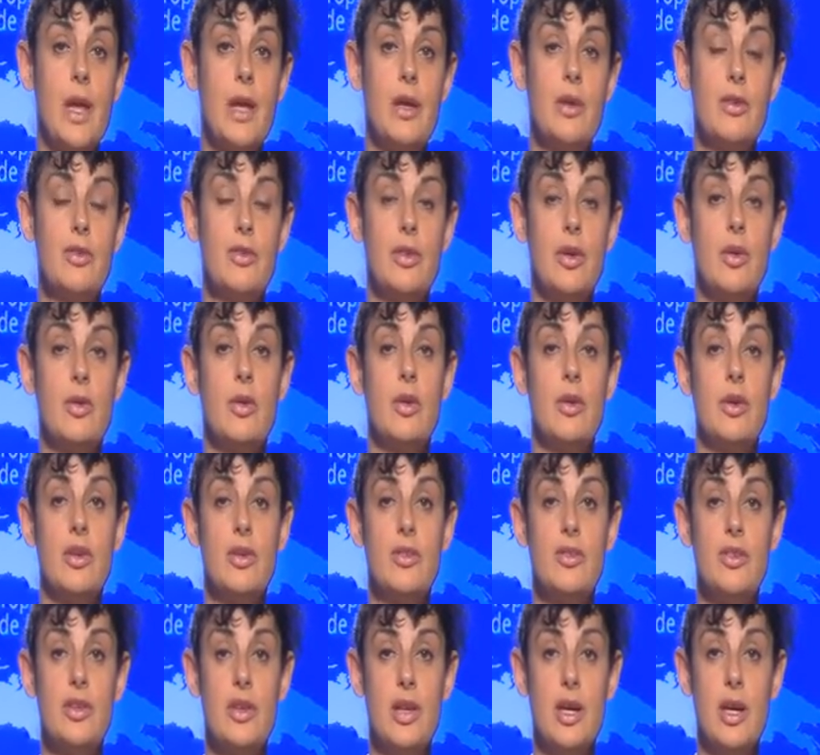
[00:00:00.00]
so
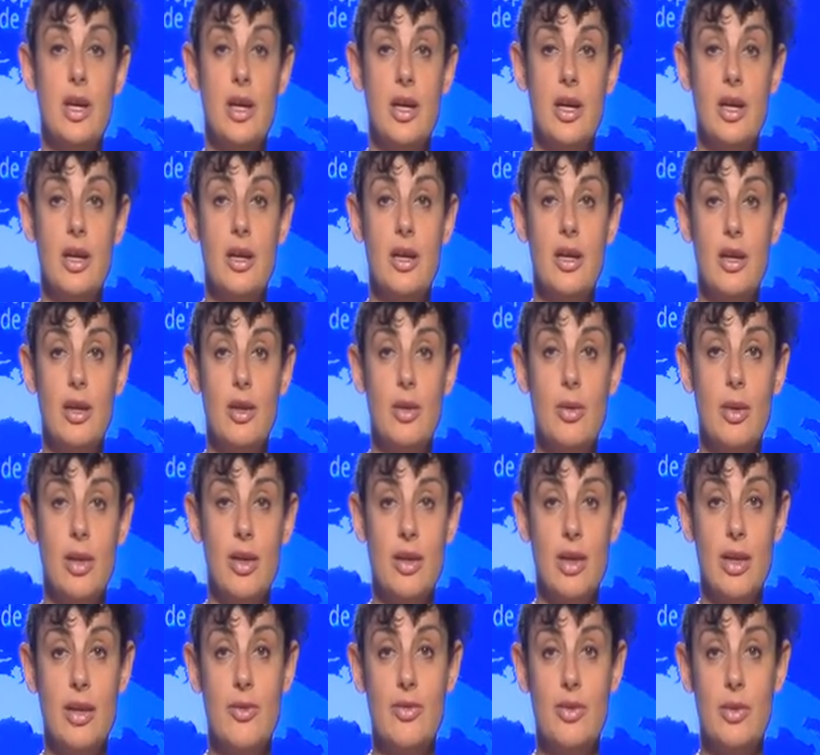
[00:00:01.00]
that you
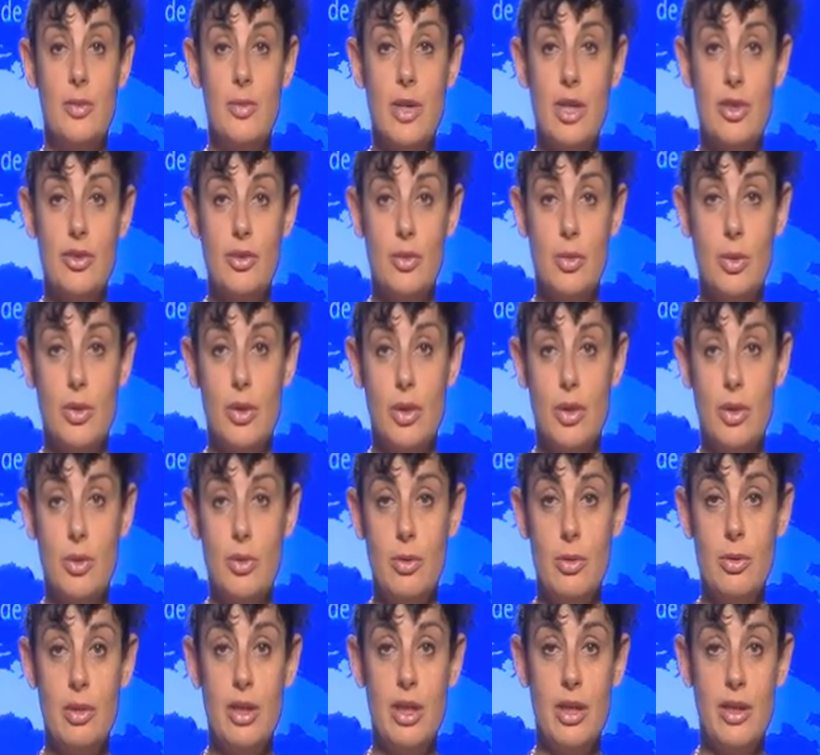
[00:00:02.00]
either have to make sure that
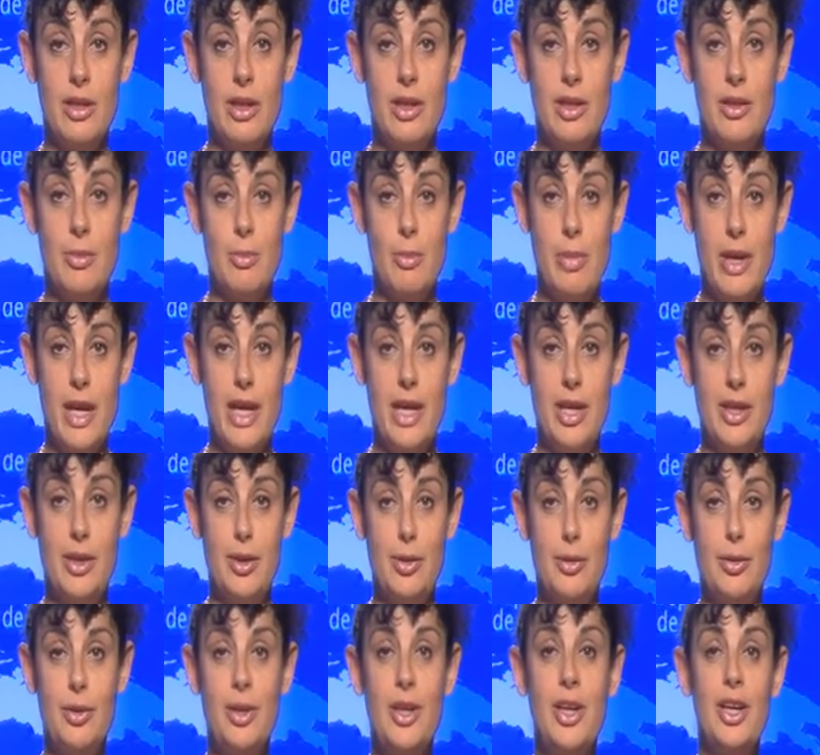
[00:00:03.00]
your client can pay
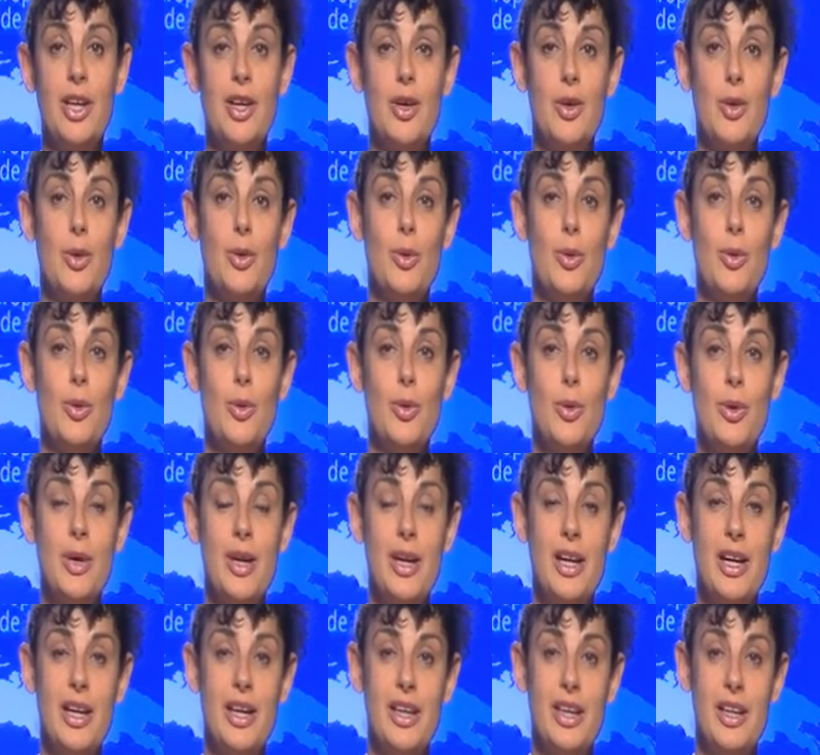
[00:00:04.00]
you, or
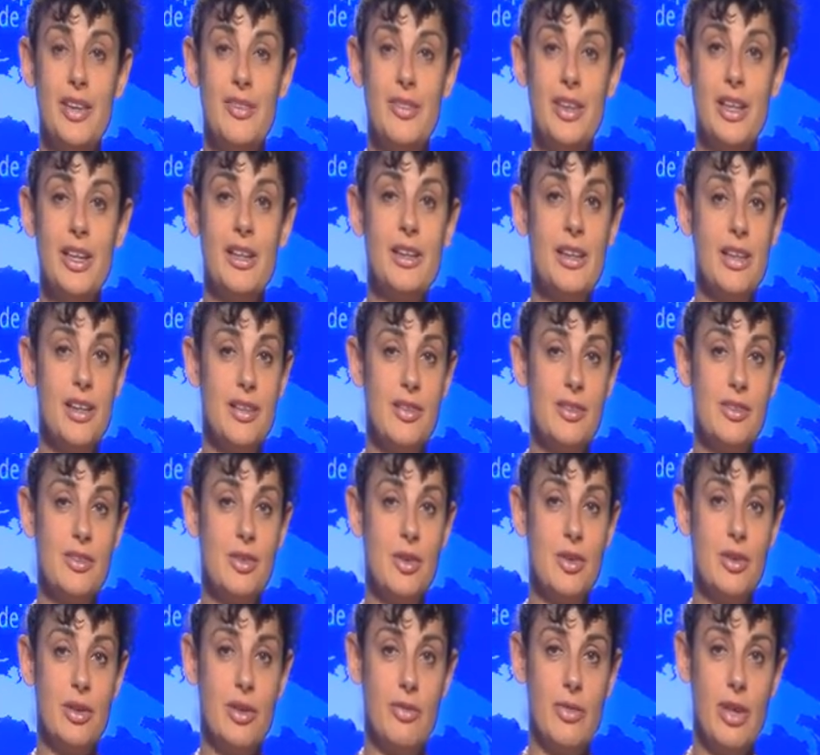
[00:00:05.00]
if legal aid is
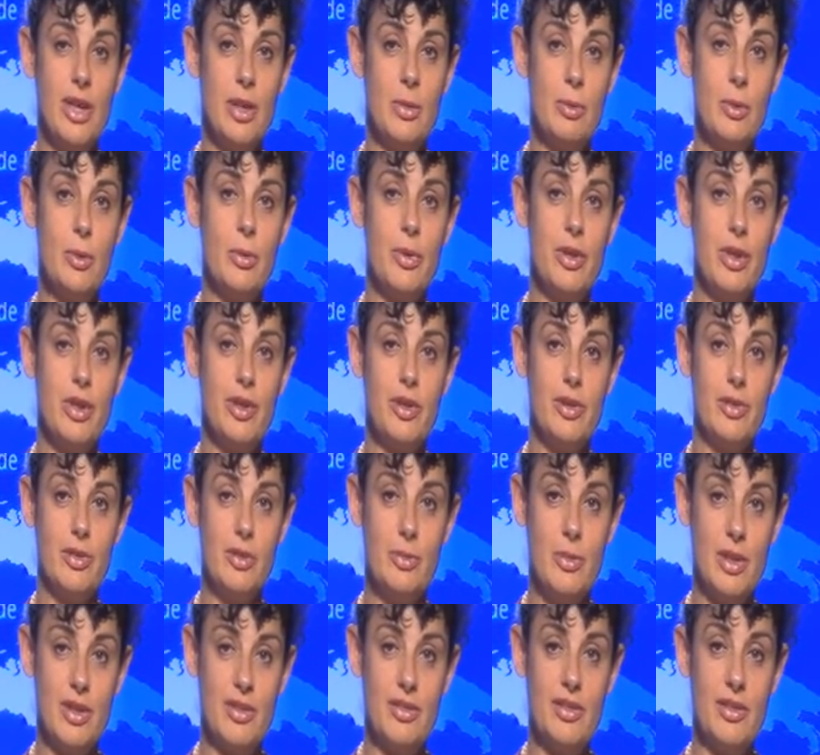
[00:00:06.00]
not available within your
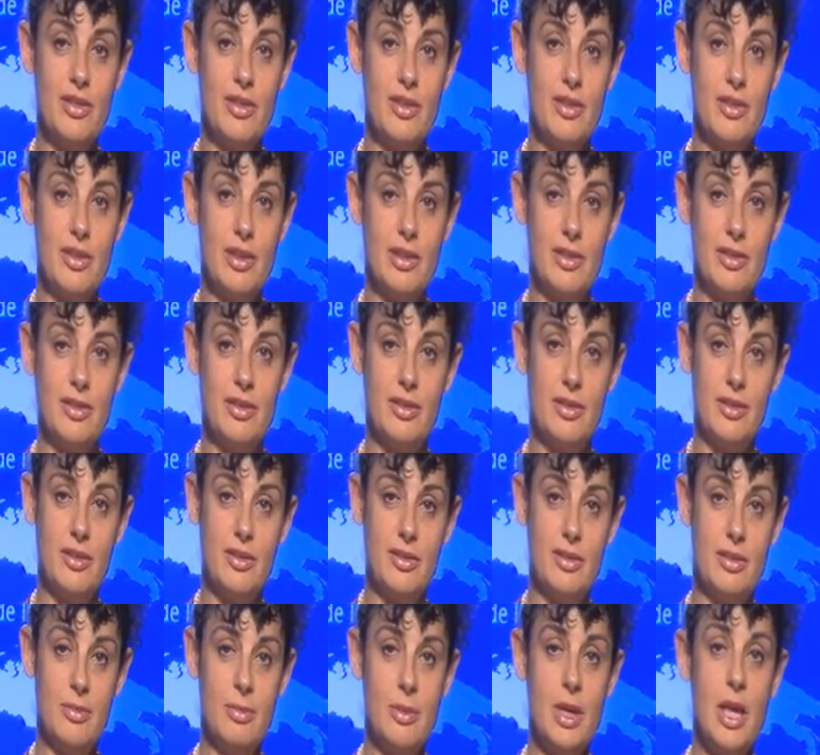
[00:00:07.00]
domestic
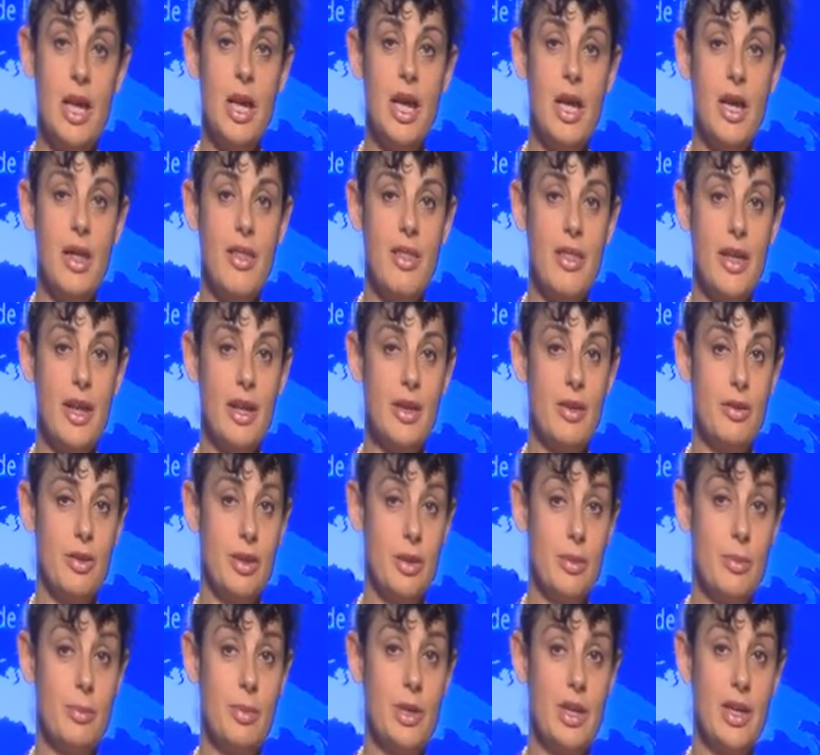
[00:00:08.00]
system, then you're
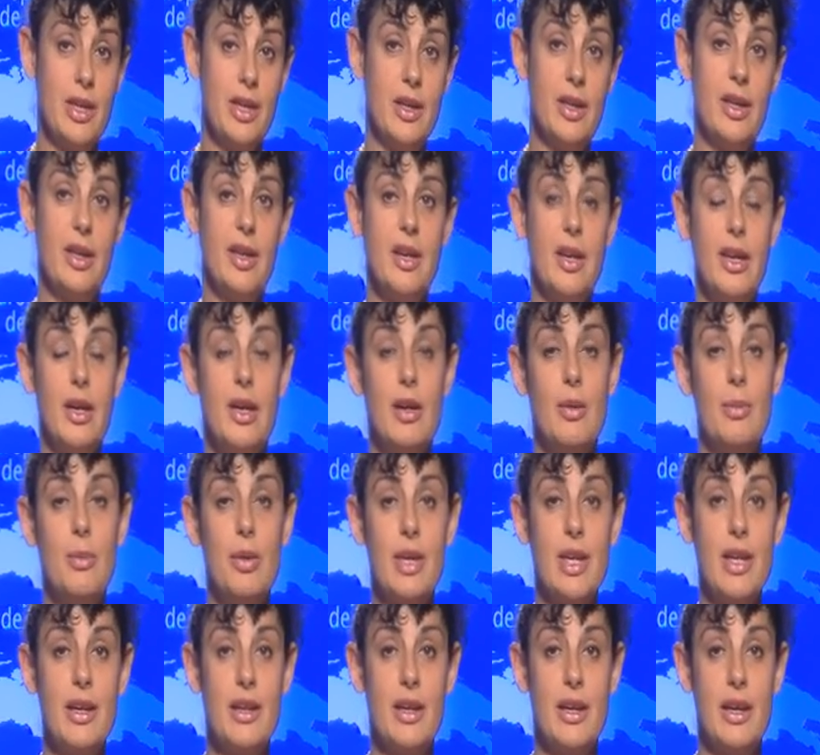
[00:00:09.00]
going to be
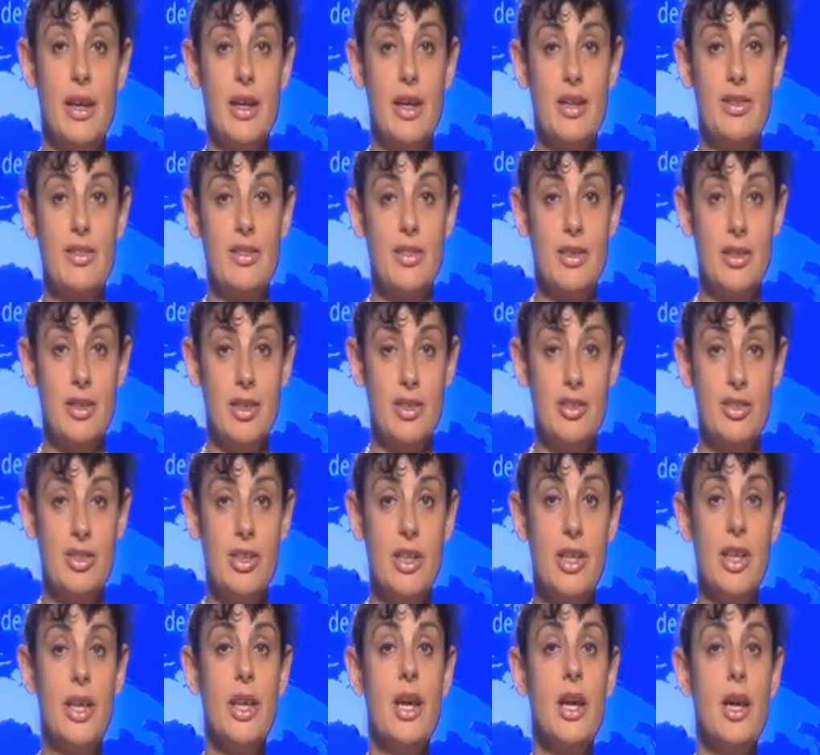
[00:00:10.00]
bringing the case
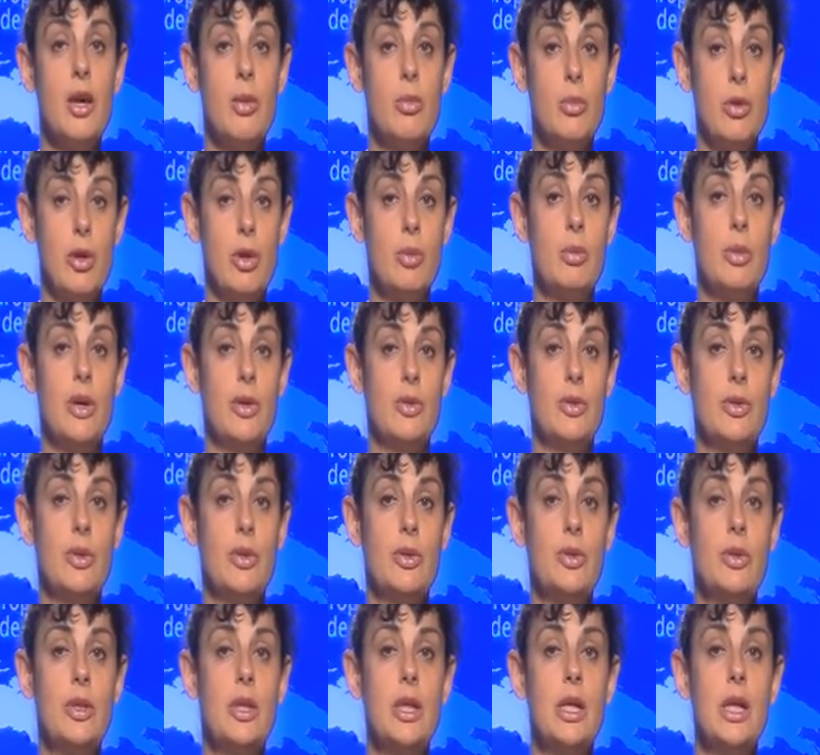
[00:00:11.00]
initially pro bono.